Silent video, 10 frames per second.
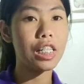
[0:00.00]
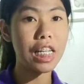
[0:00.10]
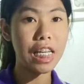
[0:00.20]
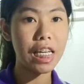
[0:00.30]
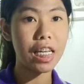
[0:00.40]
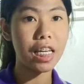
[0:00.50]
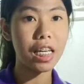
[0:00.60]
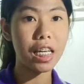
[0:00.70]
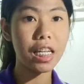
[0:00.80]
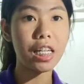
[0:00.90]
D
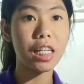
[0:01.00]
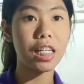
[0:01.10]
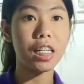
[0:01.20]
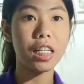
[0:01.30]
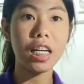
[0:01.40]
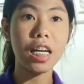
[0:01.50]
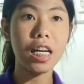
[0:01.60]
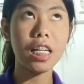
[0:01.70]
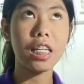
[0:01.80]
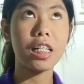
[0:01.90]
in the
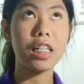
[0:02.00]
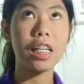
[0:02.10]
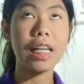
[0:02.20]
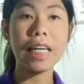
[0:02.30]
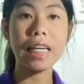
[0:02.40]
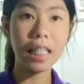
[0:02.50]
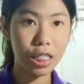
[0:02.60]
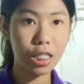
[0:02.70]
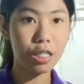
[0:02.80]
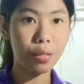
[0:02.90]

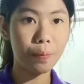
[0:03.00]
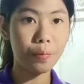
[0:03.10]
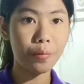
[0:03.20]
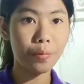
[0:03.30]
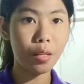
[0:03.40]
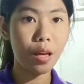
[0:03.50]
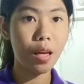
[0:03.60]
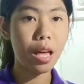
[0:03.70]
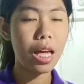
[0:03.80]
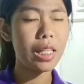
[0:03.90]
English.
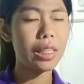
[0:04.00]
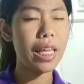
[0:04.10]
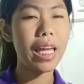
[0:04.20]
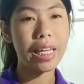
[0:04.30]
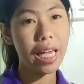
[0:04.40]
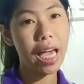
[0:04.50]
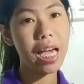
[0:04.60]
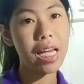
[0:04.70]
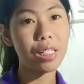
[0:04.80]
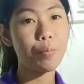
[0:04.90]
They
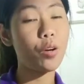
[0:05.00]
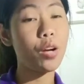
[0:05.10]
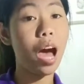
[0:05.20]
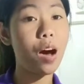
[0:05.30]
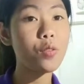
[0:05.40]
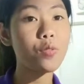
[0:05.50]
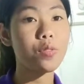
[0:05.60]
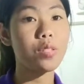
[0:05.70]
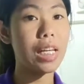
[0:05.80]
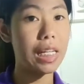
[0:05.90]
can pronounce
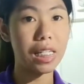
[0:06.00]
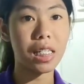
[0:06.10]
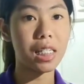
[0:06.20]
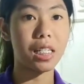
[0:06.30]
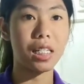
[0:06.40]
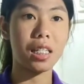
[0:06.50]
it.